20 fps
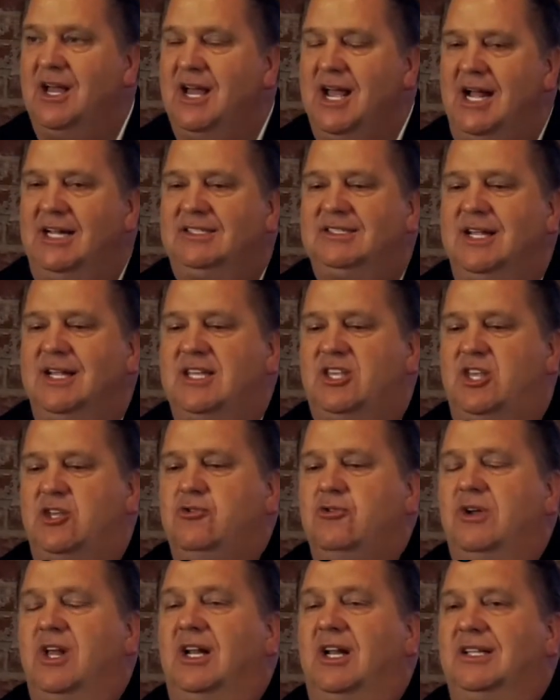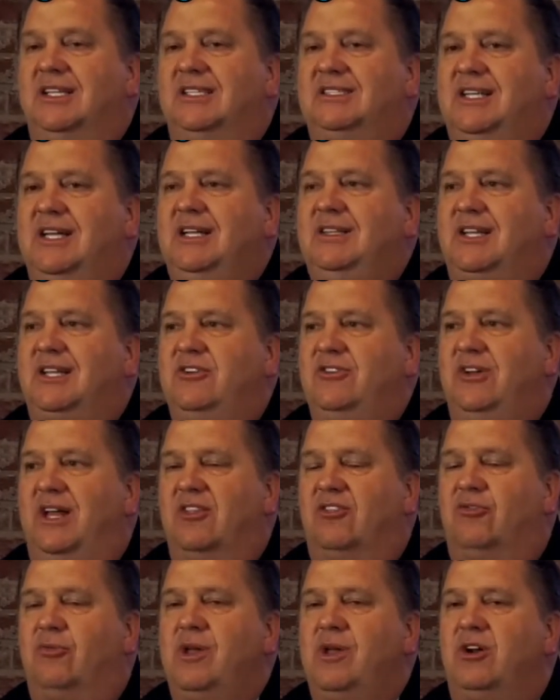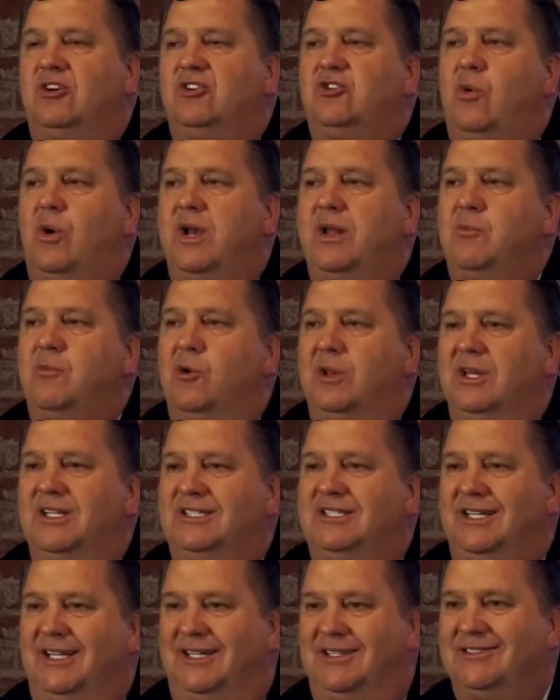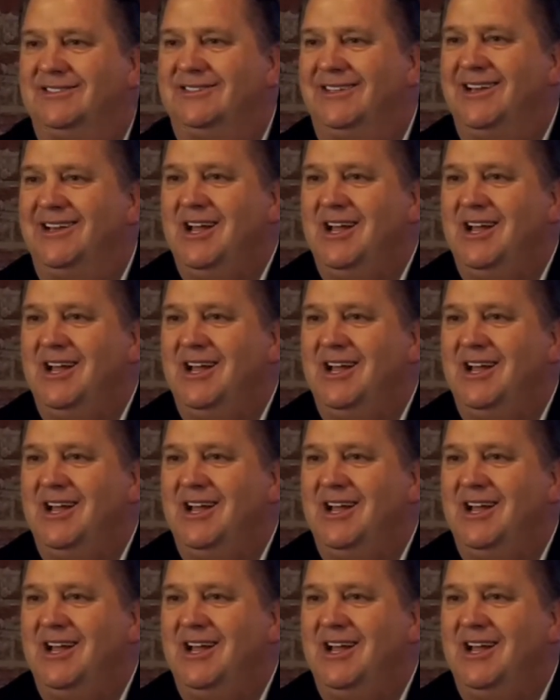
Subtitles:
It's like you get a listing, then you get 320 more listings.